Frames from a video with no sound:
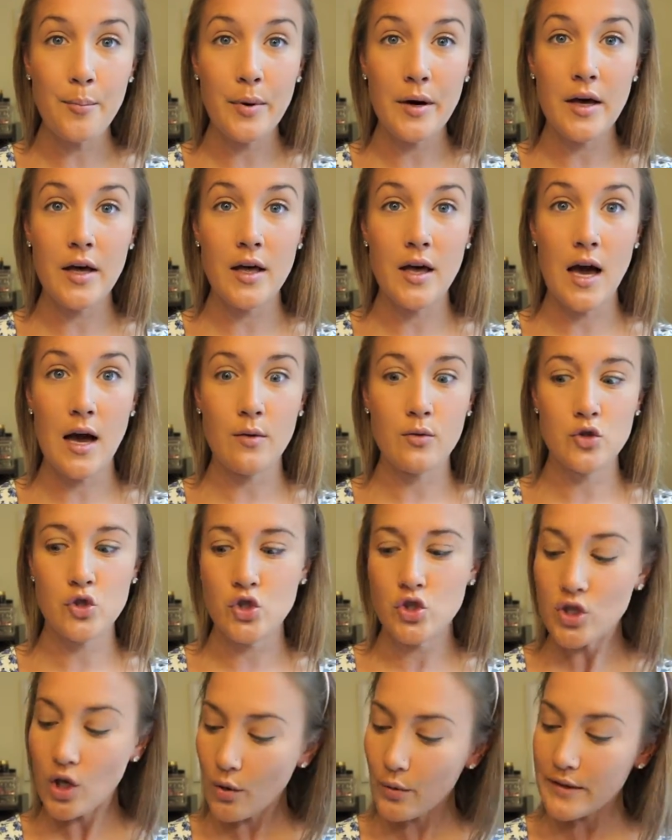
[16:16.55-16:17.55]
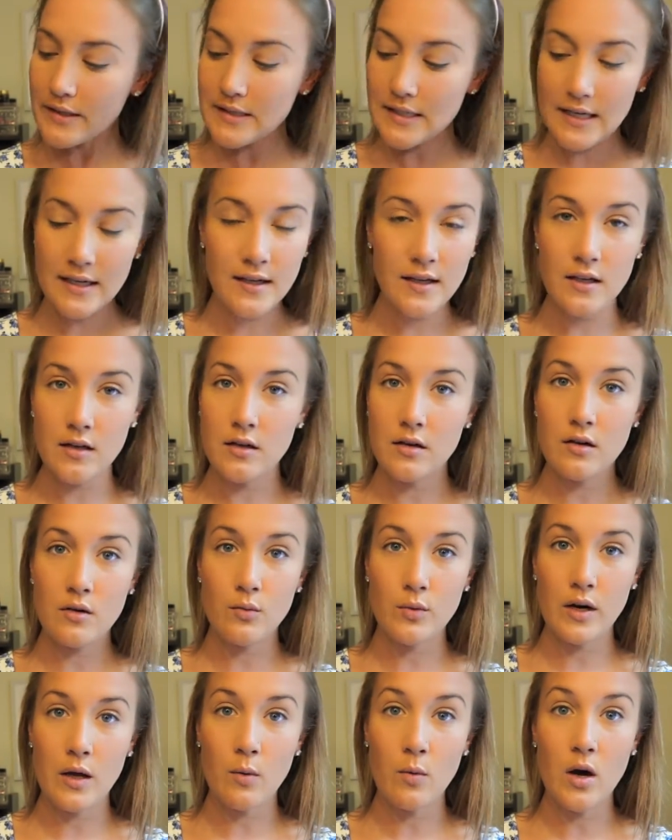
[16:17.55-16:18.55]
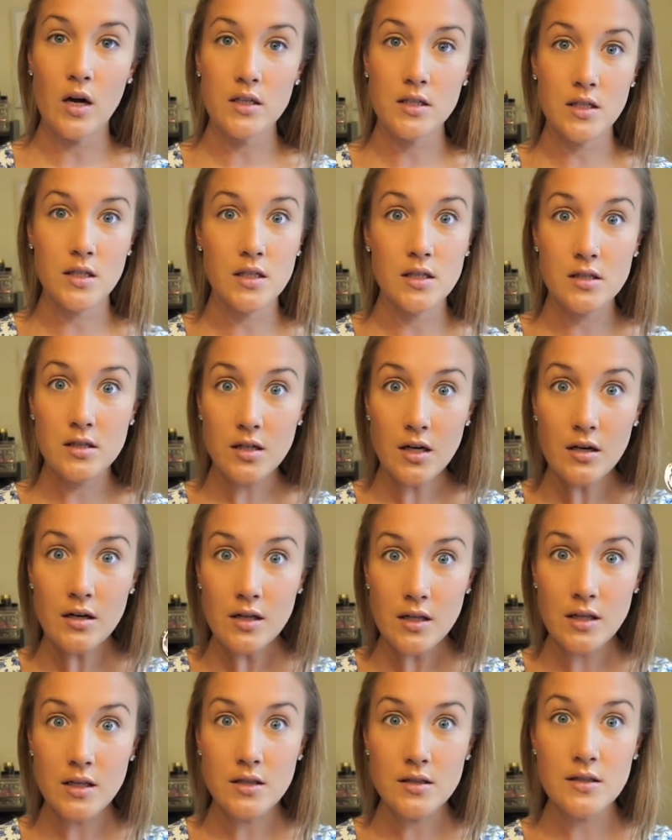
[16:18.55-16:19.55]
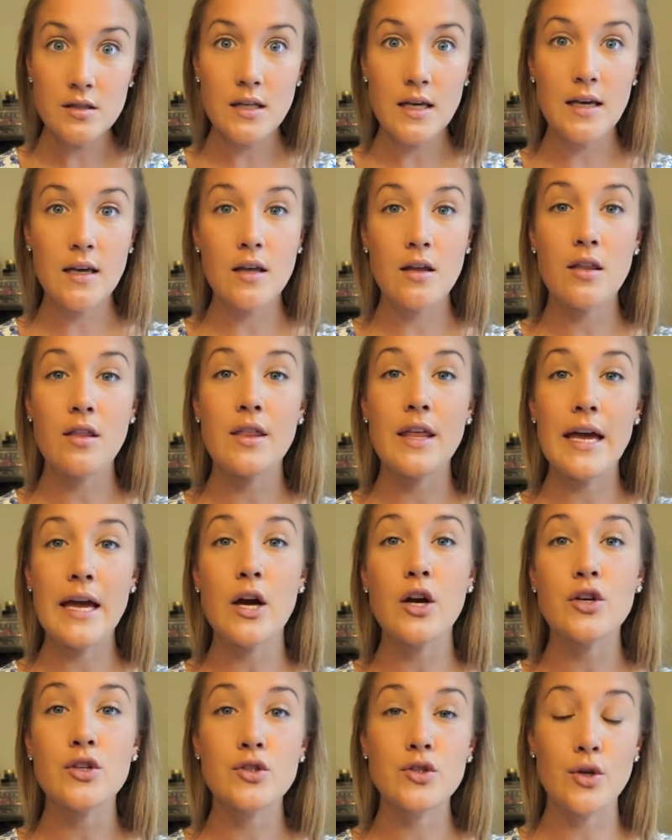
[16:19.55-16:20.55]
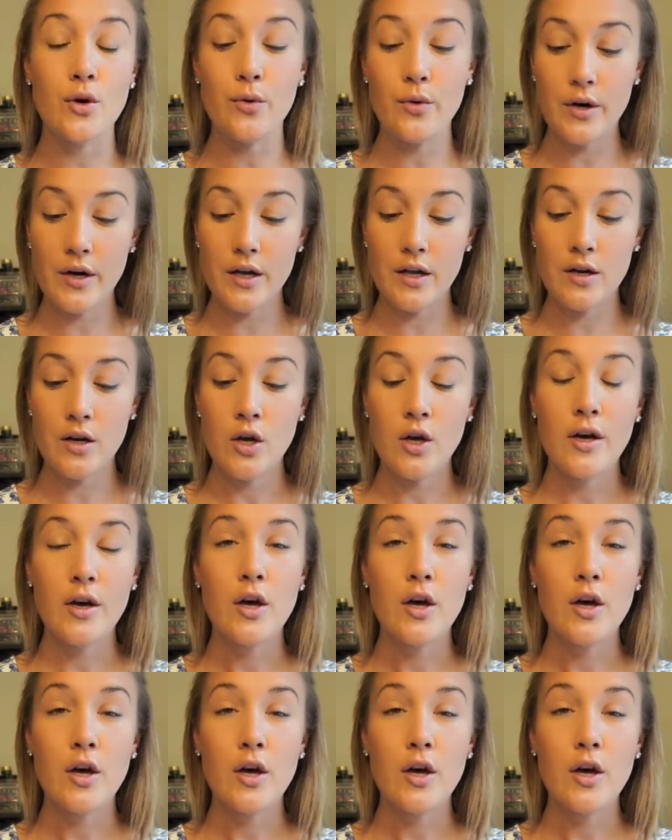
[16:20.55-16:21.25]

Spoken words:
but I was so excited when I walked in and saw these. Like, they are so good.